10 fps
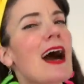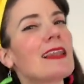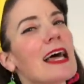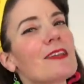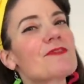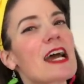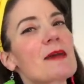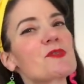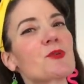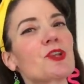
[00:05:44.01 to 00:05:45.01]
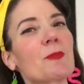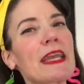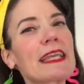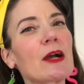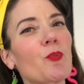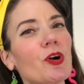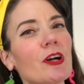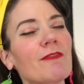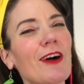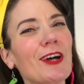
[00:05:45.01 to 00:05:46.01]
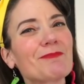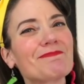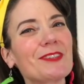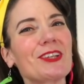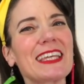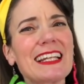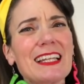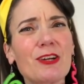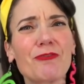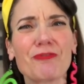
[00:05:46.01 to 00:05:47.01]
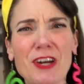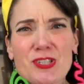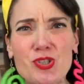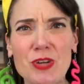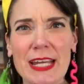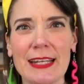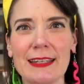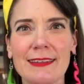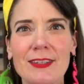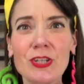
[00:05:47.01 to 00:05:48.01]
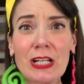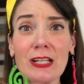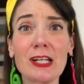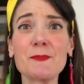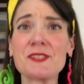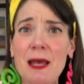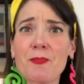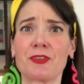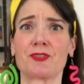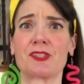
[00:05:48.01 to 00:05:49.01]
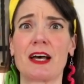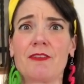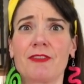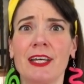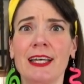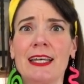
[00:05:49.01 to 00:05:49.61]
A lot of times when you're making a work of art, you get a little frustrated. You get a little upset with yourself.